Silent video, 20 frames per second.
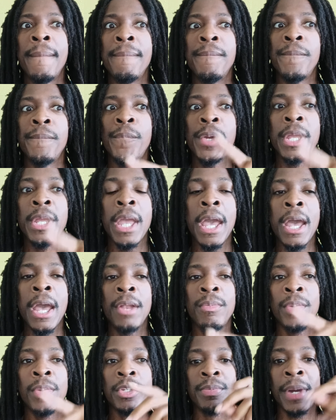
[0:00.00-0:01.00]
we
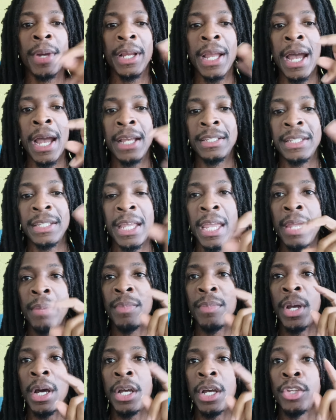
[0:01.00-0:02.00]
had, what's my guy's
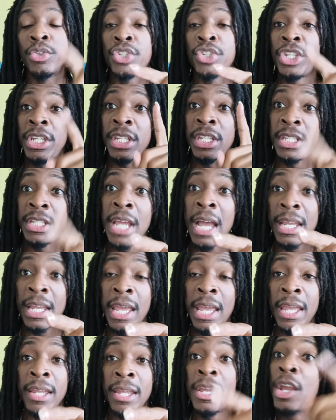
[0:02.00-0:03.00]
name, Yoshiki
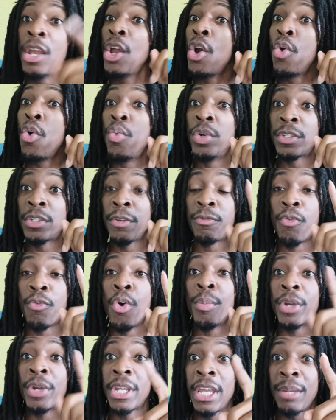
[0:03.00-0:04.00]
Take, who was a
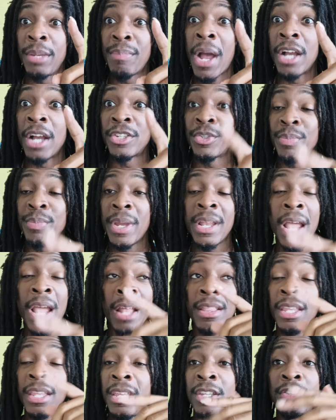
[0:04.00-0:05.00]
former kickboxer, man. I
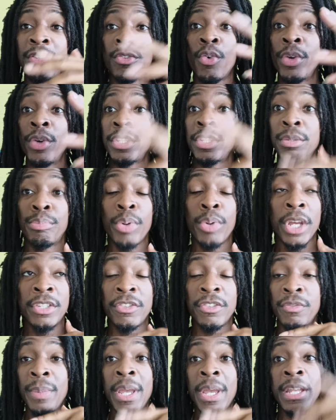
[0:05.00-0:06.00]
think his story is
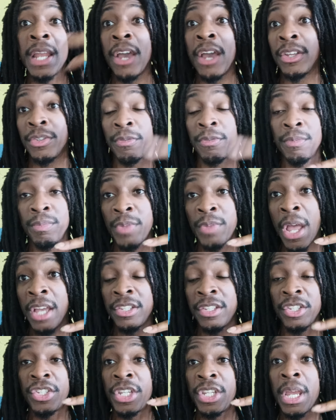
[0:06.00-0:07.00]
impressive, man. Now he's
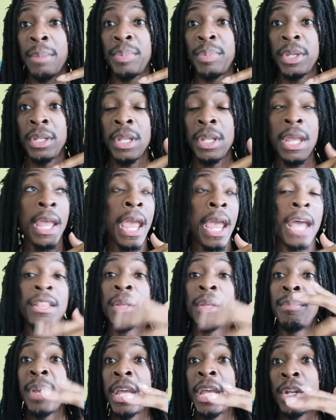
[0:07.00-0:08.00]
a champion at
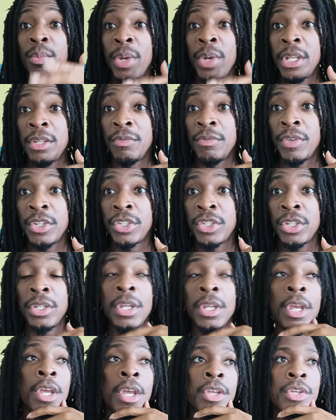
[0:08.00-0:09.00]
the bantamweight
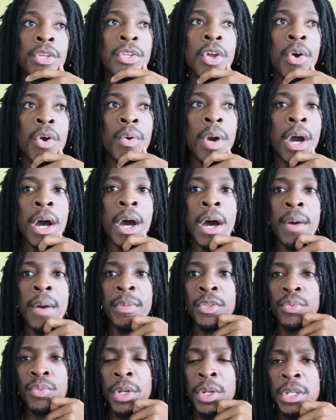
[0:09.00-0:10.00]
division. You know,
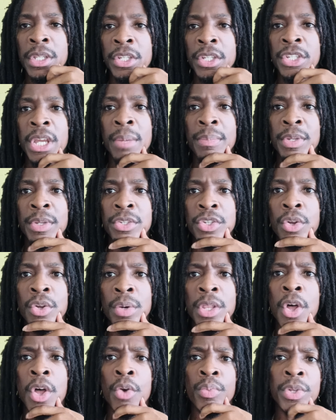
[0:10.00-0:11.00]
he's one of the champions, you know,
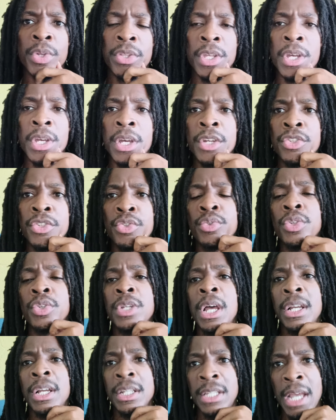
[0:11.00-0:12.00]
along with Junto
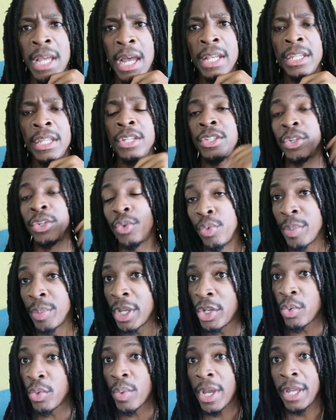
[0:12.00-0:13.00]
Nakatani and
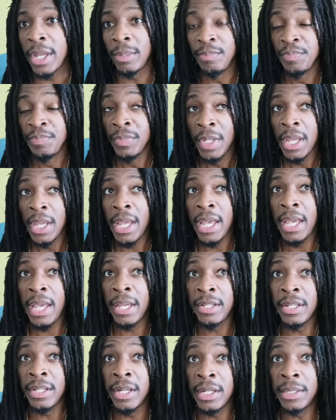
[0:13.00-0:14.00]
Takuma Inoue.
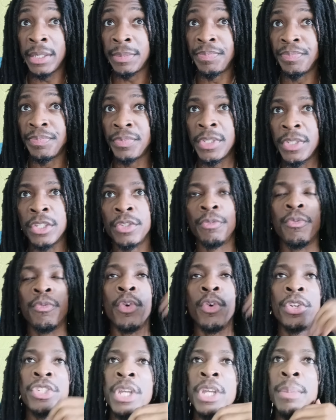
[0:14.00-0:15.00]
And there's a
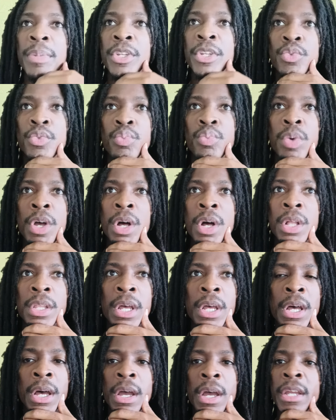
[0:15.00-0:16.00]
fourth champion as well.
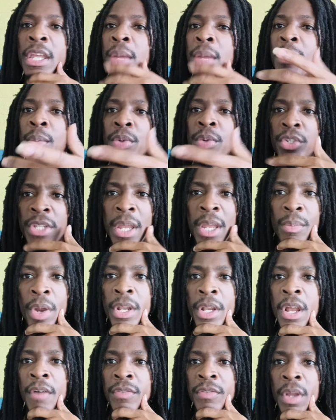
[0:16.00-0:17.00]
I can't remember his name
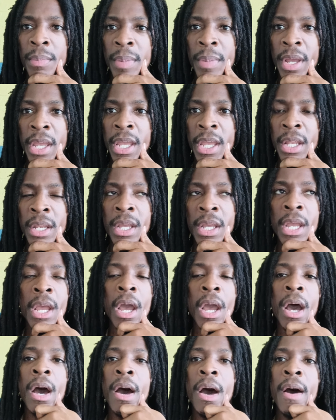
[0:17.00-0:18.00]
right now off the top of my head.
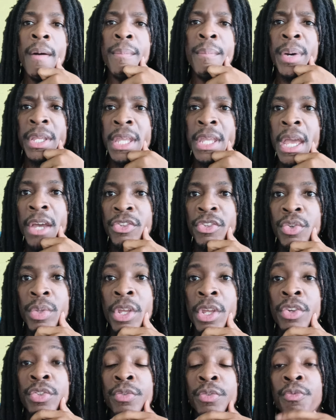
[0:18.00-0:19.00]
But yeah, so
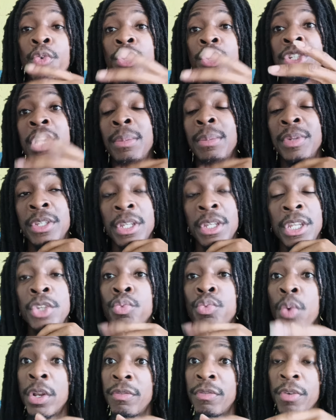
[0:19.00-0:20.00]
there's the four champions, and
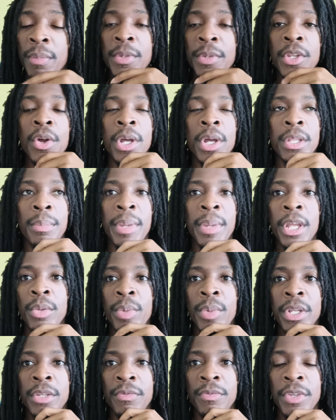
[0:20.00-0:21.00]
he's one of them, you know, at the
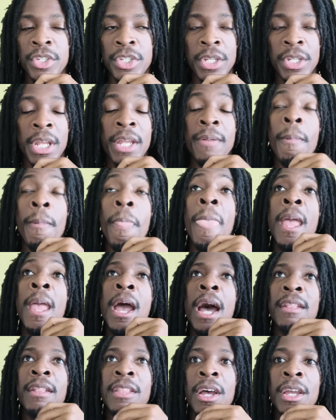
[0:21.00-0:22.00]
bantamweight division. And
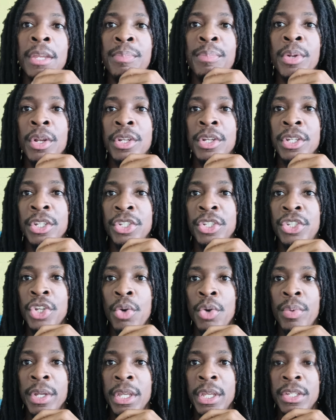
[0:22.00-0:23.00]
I thought he put on a good
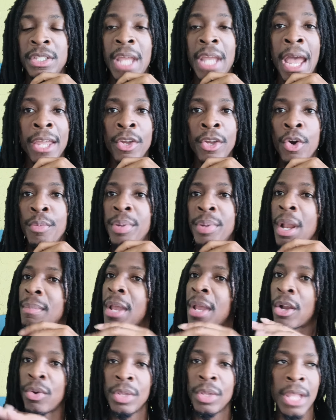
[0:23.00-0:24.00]
show against Daigo, but I'm
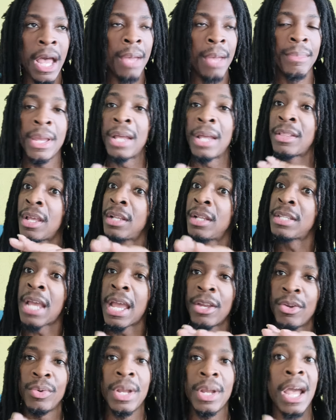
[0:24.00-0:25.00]
not going to lie, man. I thought
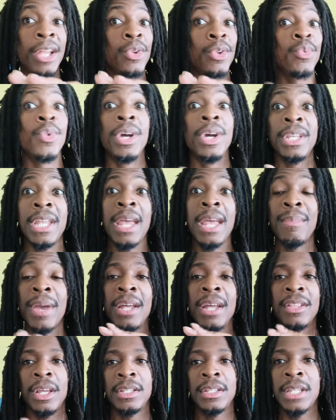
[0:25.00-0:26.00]
Daigo kind of won that,
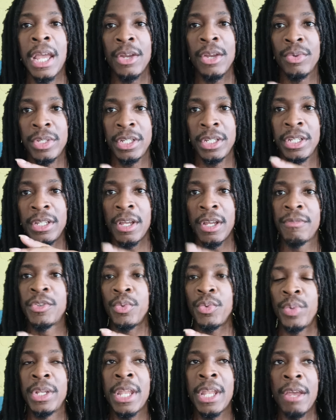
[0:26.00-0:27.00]
man. I thought Daigo did enough
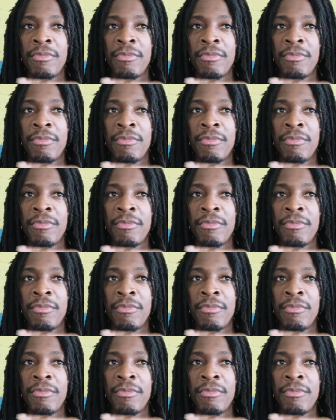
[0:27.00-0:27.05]
to win that